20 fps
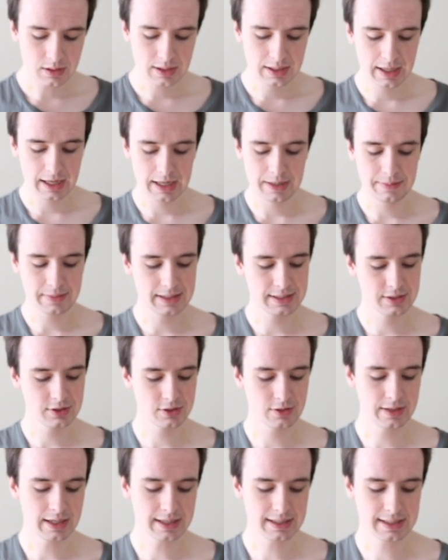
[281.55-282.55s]
Its
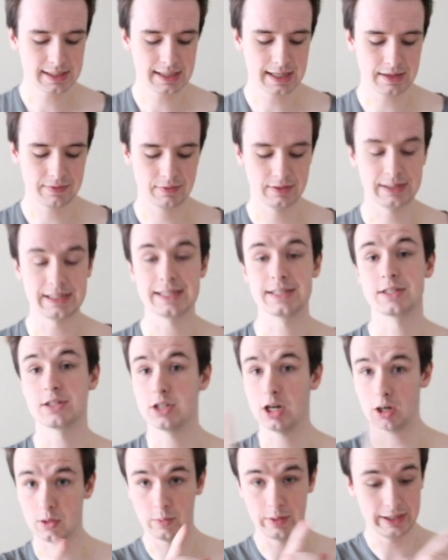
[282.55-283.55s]
2008 release,
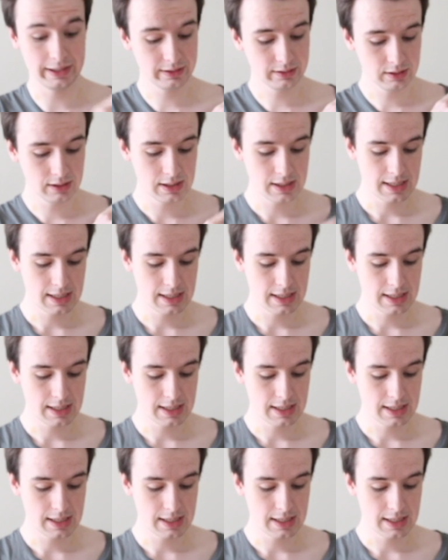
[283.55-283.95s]
Darwin,